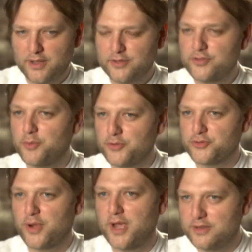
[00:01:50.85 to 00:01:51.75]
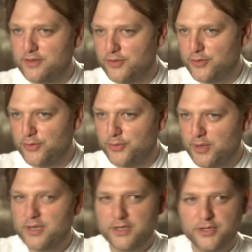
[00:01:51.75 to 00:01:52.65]
someone's trying to do
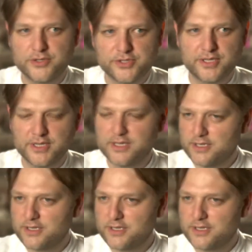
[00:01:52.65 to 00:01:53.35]
could see that,